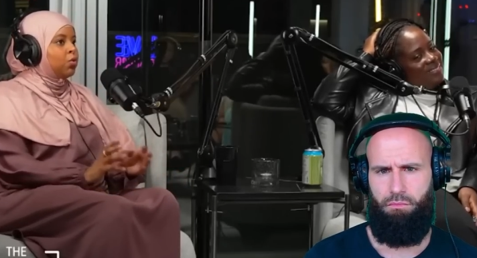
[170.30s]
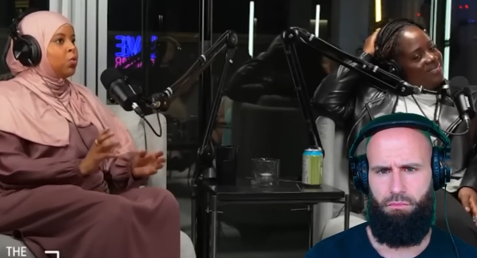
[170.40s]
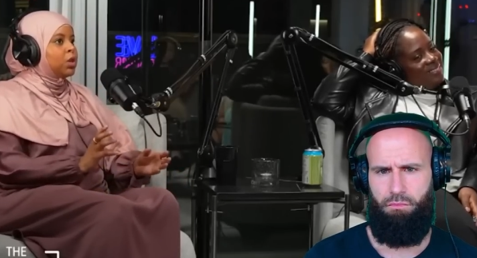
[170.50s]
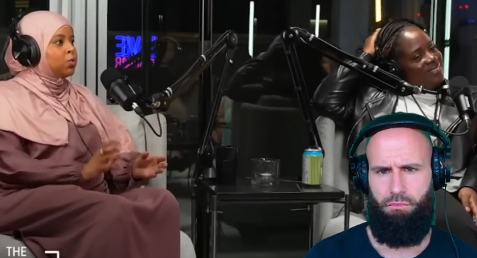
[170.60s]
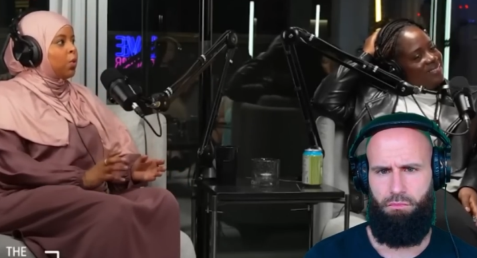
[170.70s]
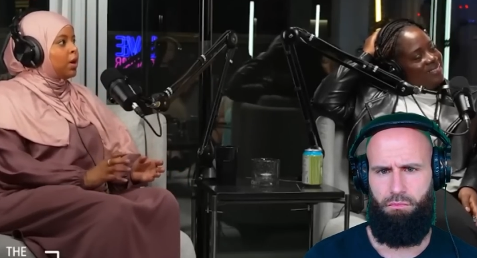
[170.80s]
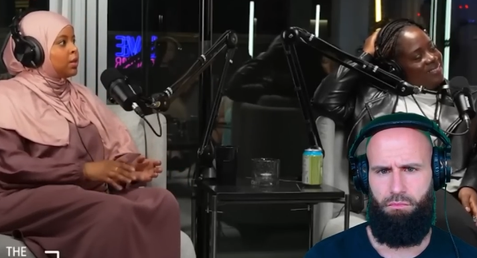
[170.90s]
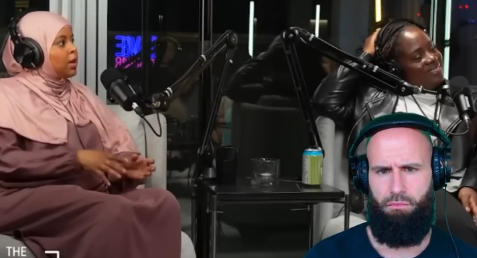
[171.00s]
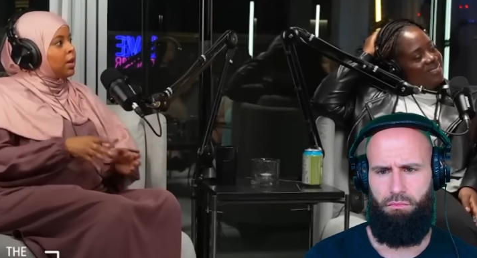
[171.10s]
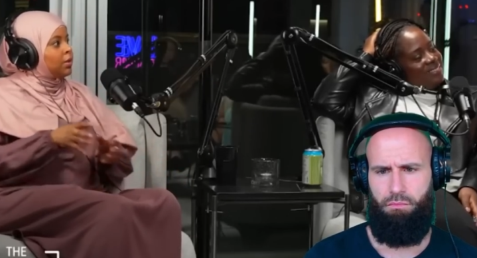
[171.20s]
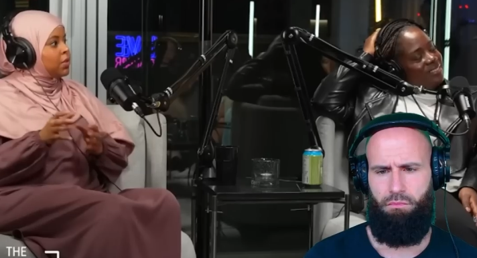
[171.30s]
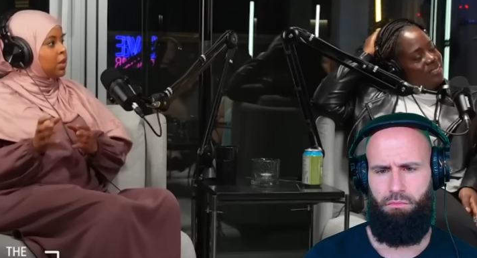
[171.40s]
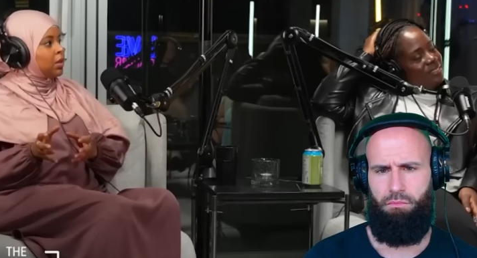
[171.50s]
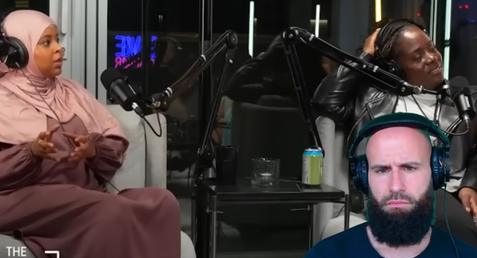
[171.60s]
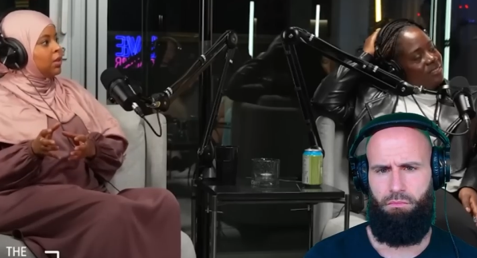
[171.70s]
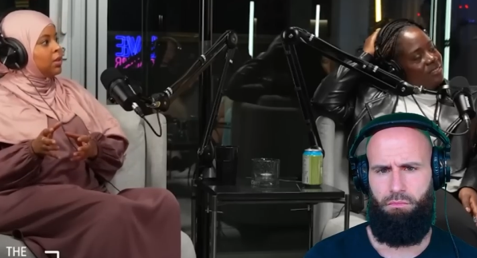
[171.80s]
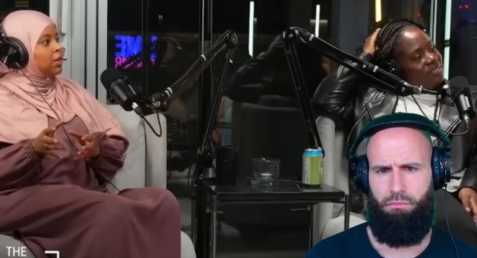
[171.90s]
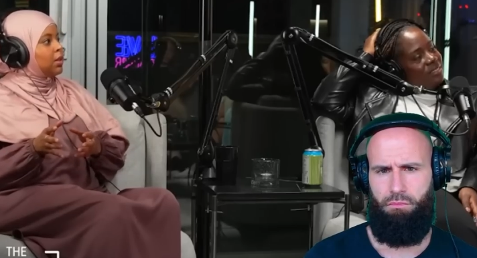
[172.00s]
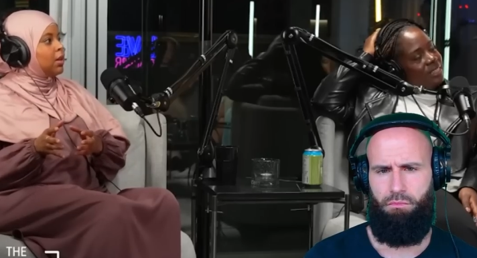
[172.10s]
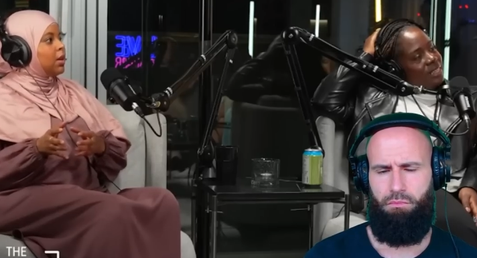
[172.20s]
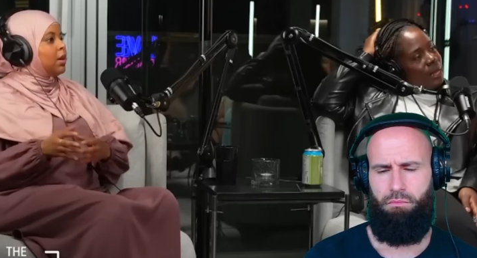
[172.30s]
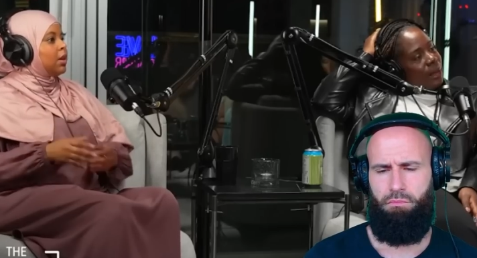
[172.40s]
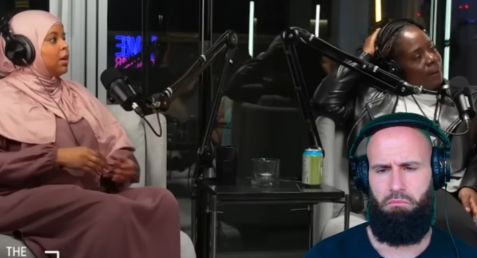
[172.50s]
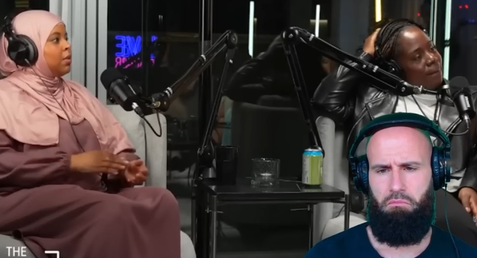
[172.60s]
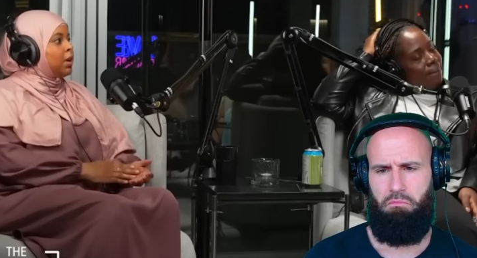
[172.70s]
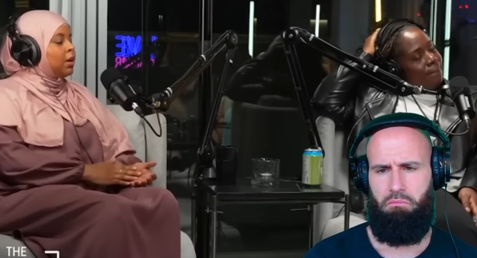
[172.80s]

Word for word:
Speaker 1: I've mm-hmm. always worked and I've studied and